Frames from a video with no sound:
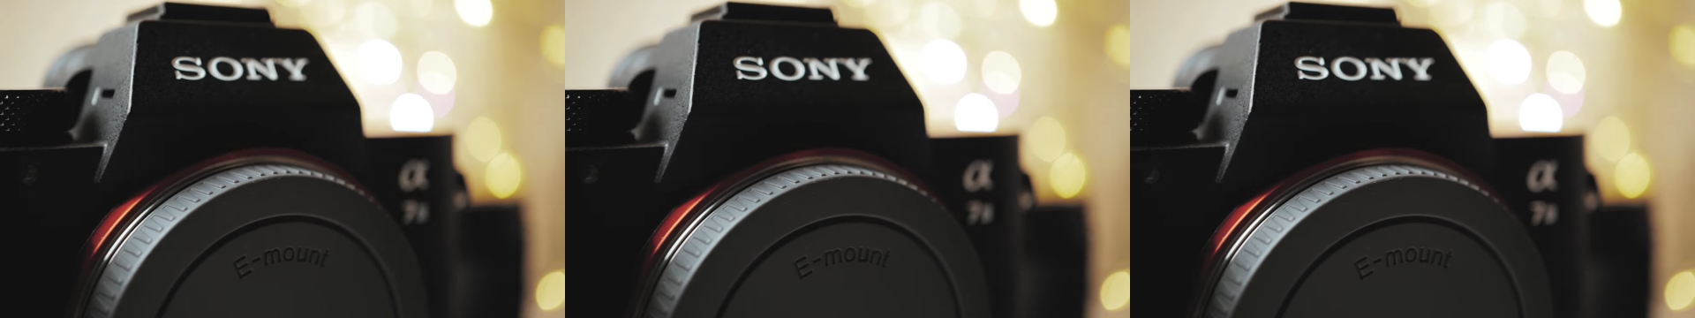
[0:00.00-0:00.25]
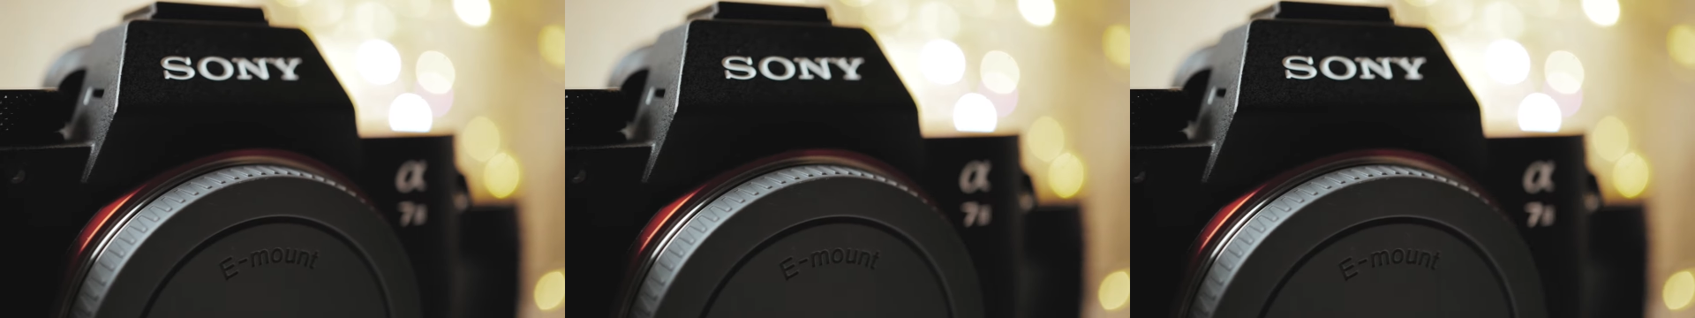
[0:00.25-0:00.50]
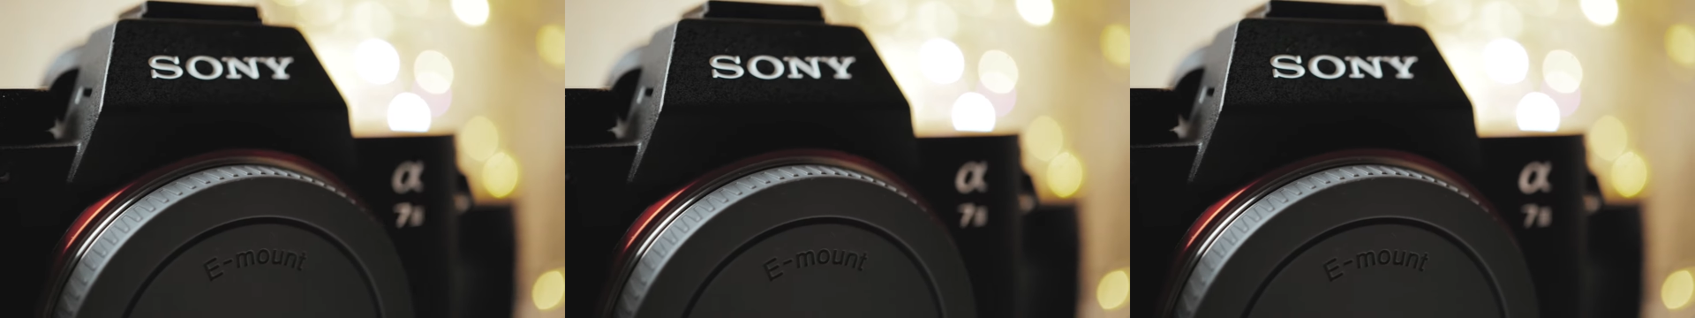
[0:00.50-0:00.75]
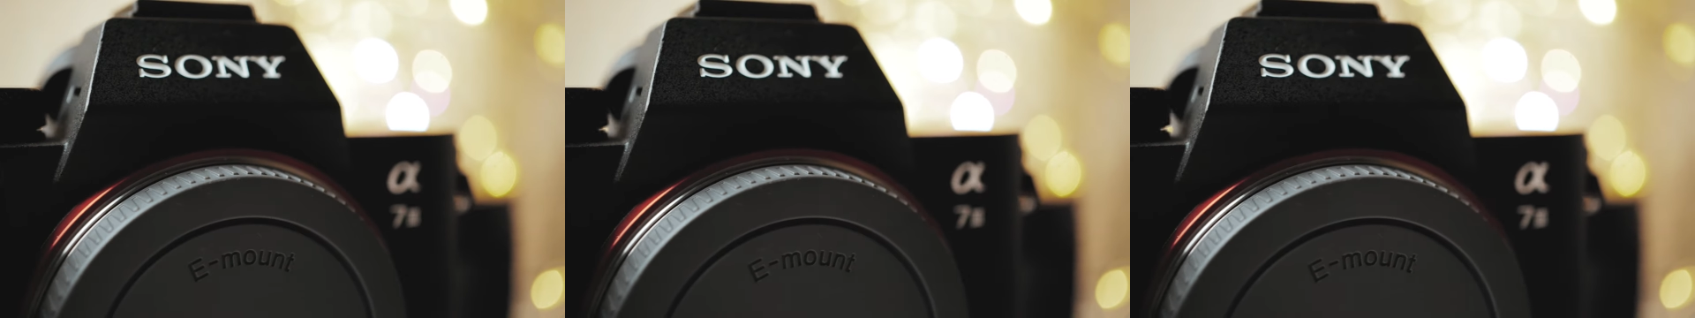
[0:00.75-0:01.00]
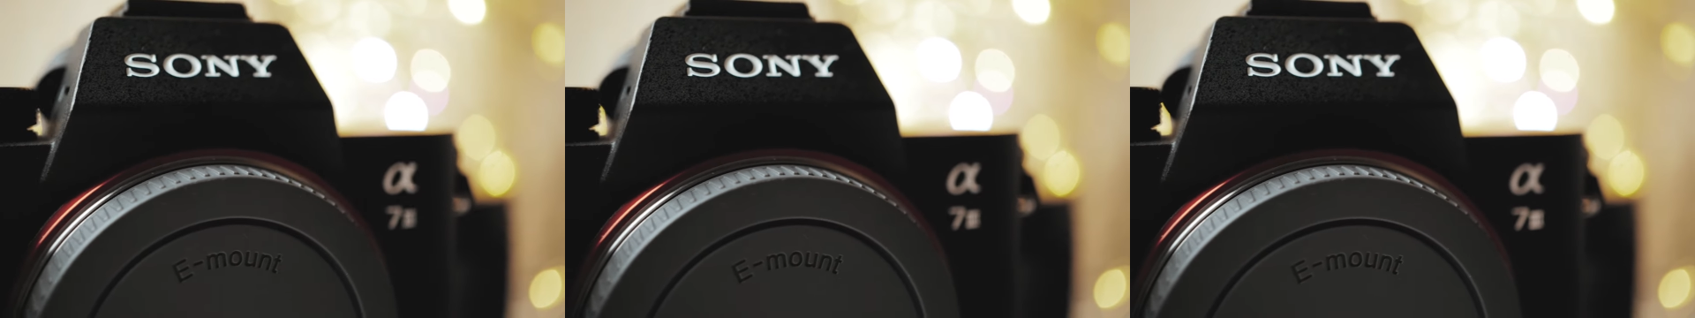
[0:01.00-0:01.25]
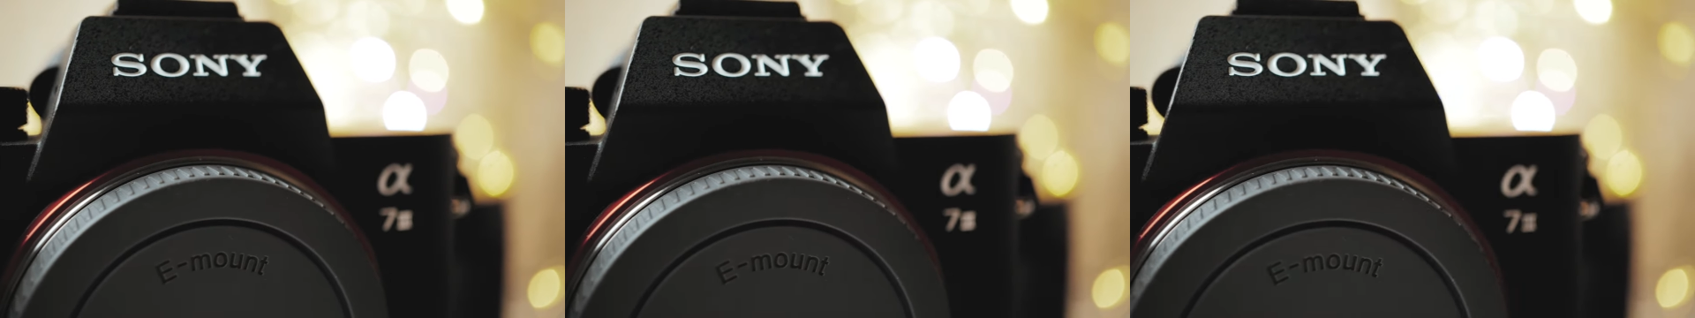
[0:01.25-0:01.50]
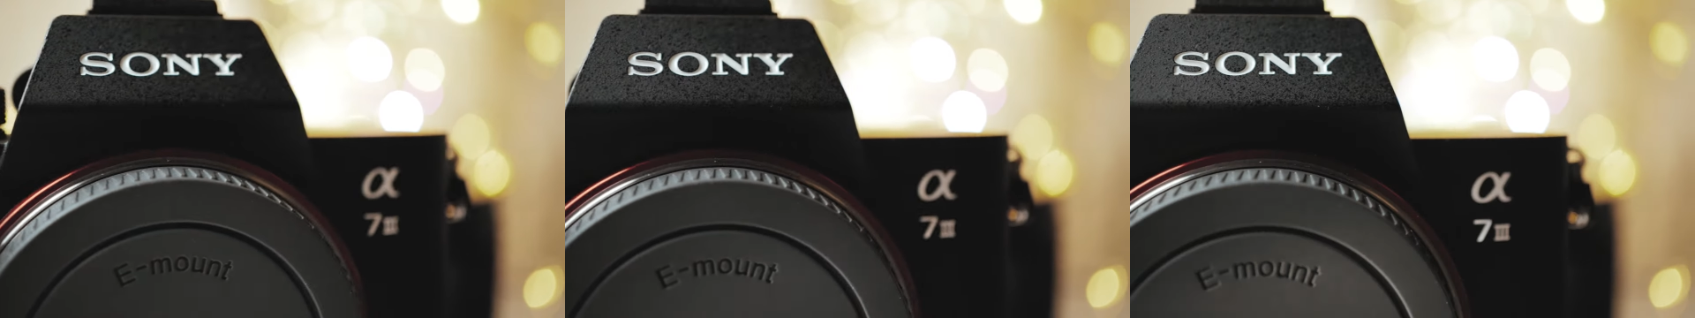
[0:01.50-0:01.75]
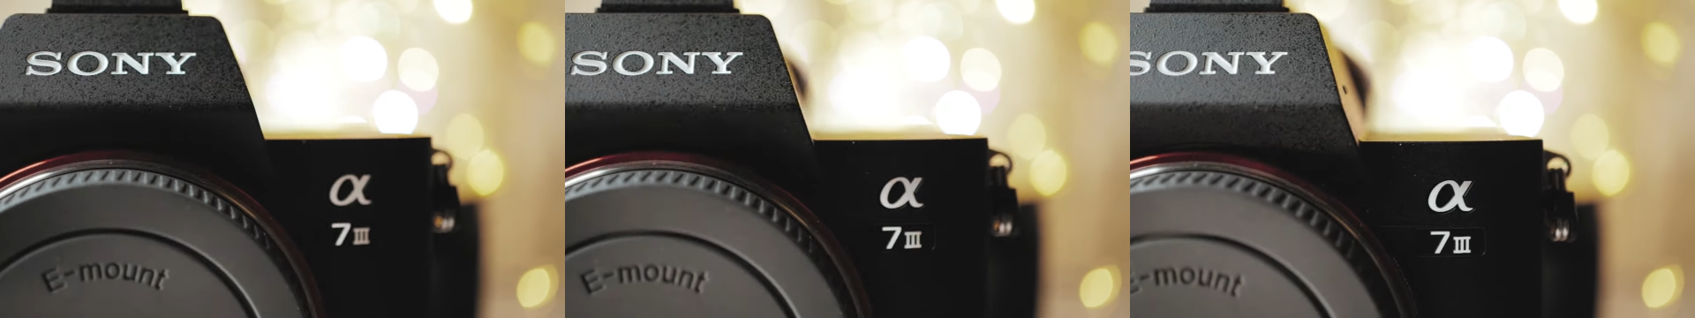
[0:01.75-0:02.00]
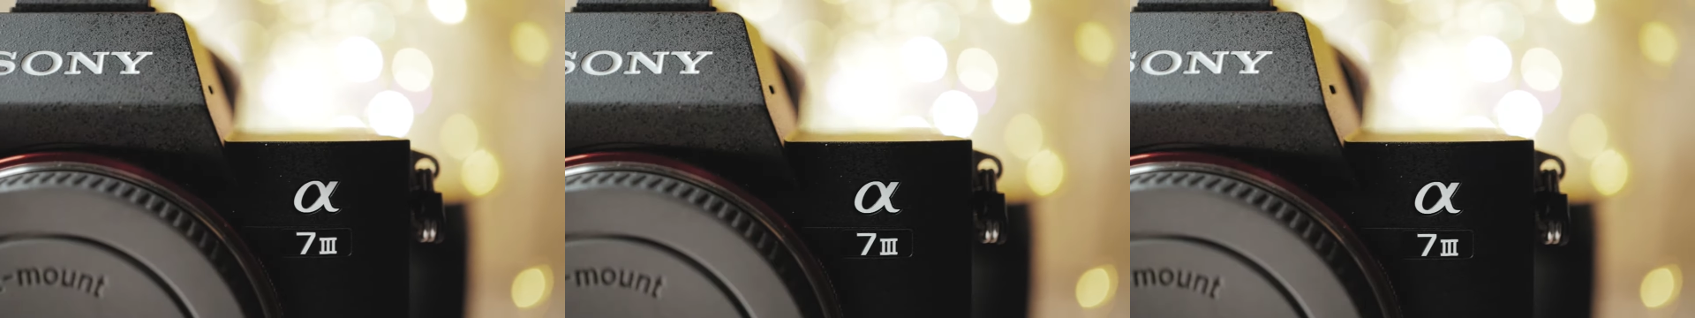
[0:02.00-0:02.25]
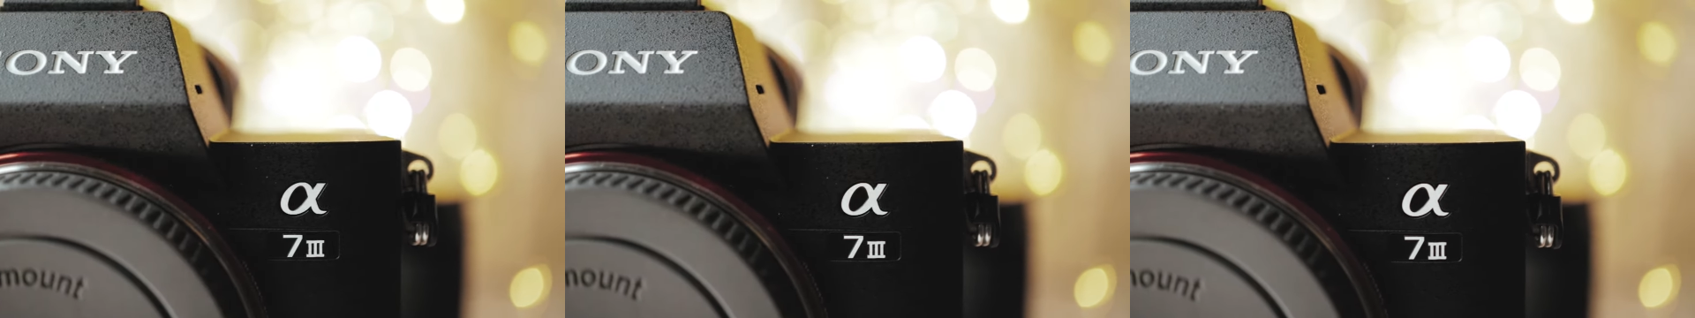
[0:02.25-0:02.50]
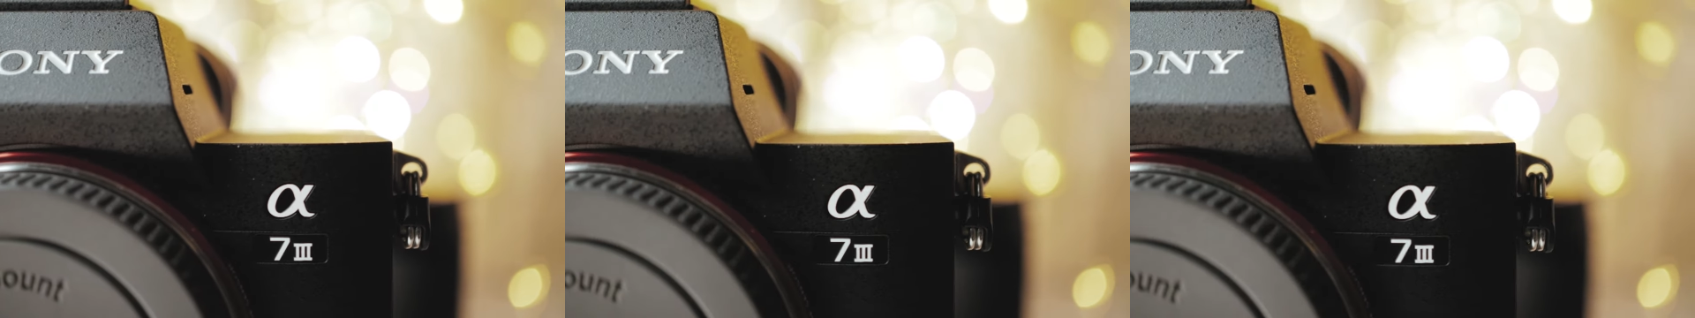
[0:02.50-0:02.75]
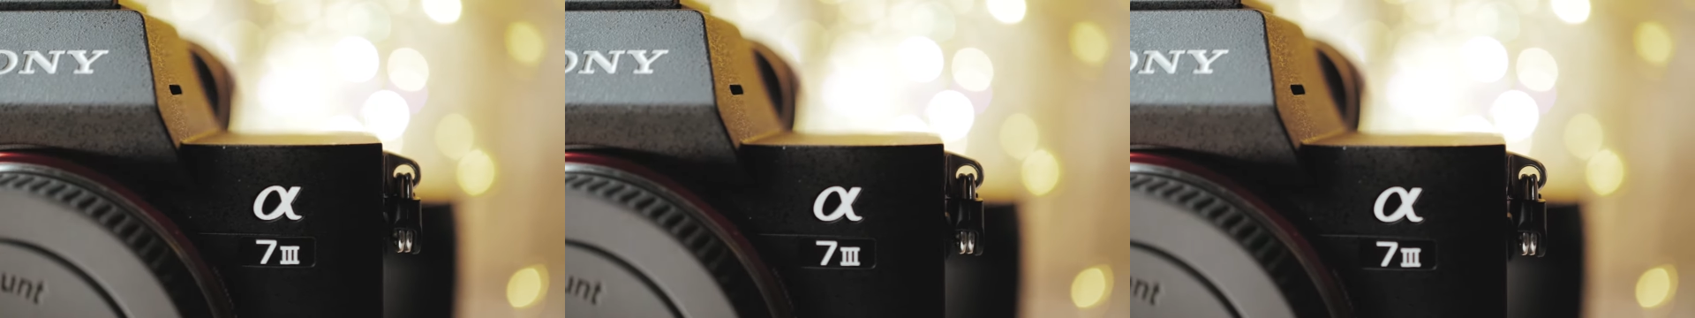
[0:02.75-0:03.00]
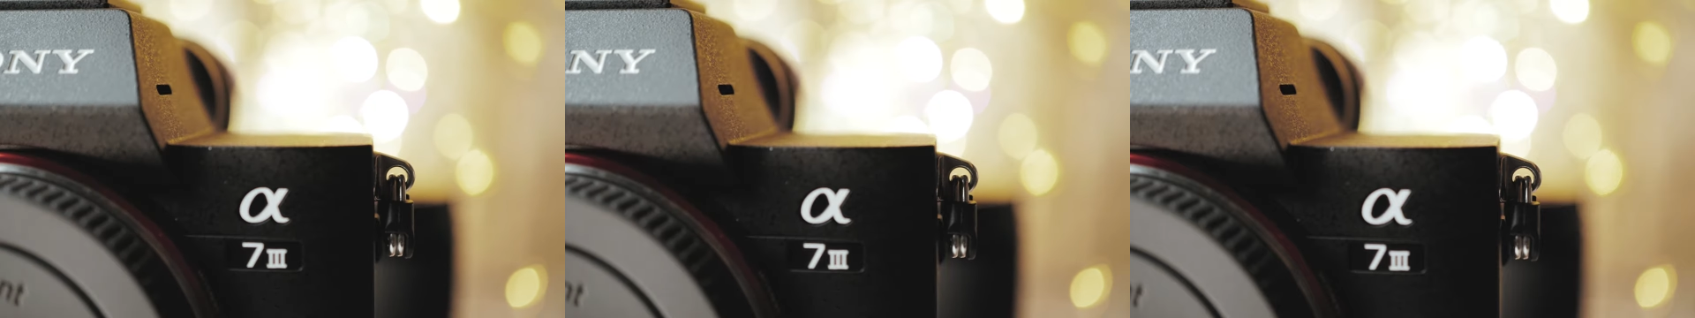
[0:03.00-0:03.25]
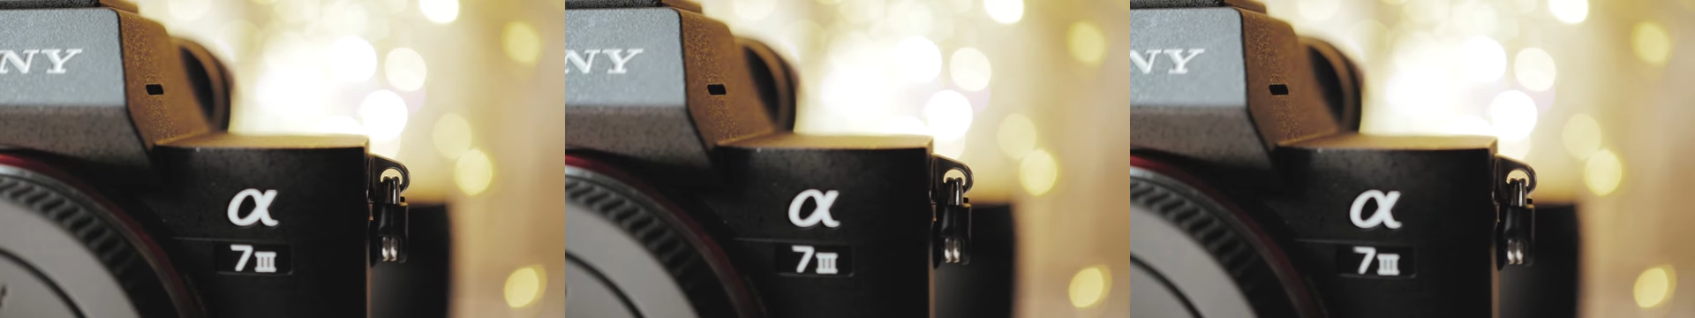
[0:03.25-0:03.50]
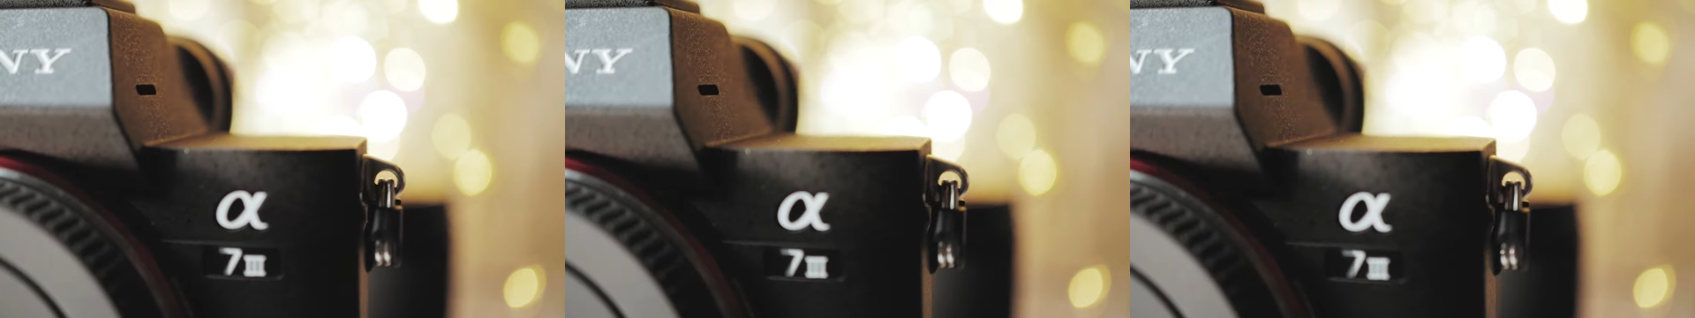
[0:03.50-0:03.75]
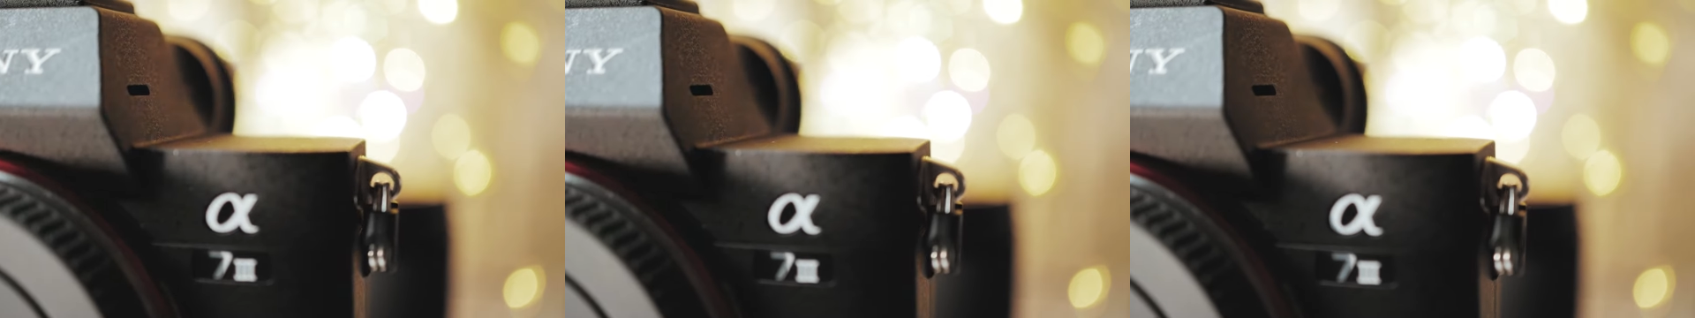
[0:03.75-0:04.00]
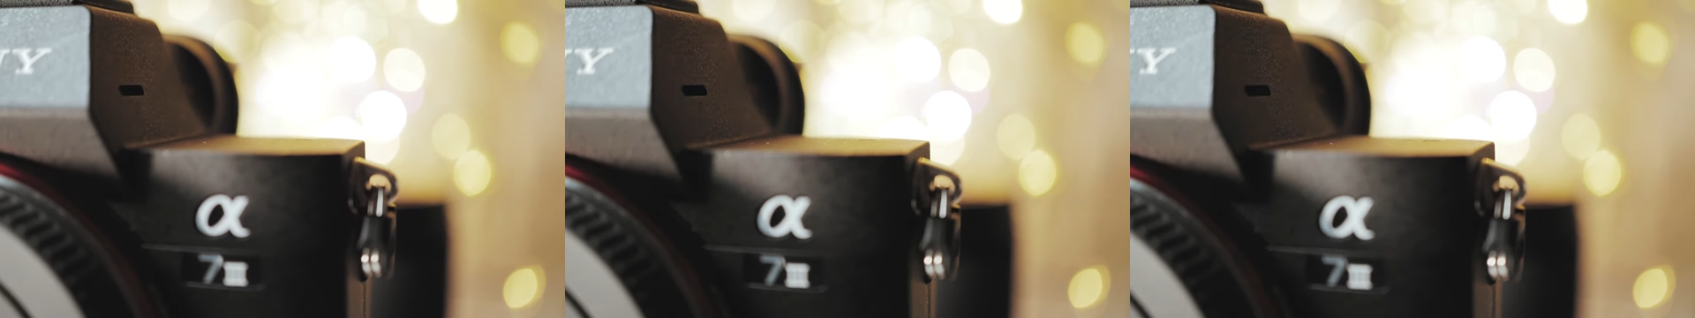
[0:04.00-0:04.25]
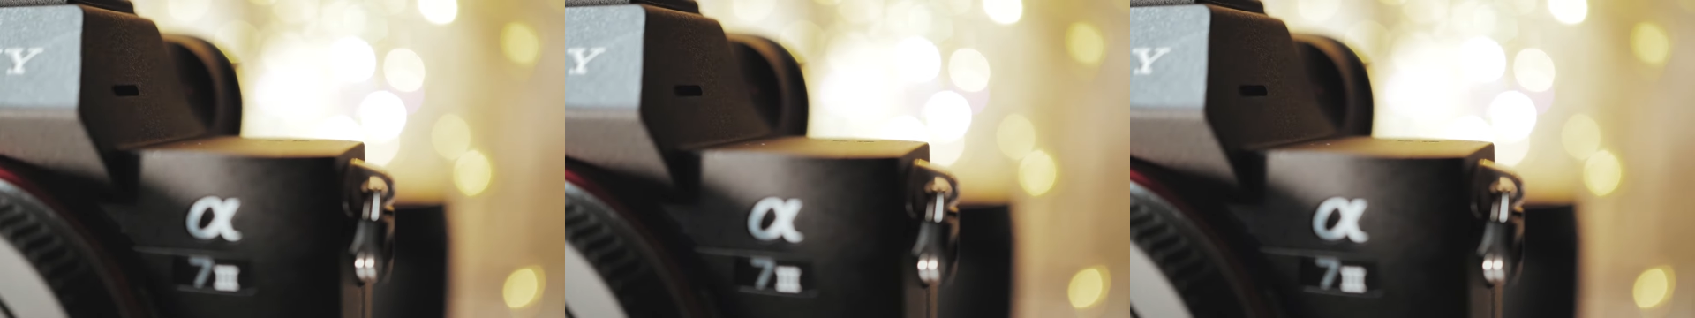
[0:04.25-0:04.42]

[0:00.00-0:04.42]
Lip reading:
[unreadable: no face in view]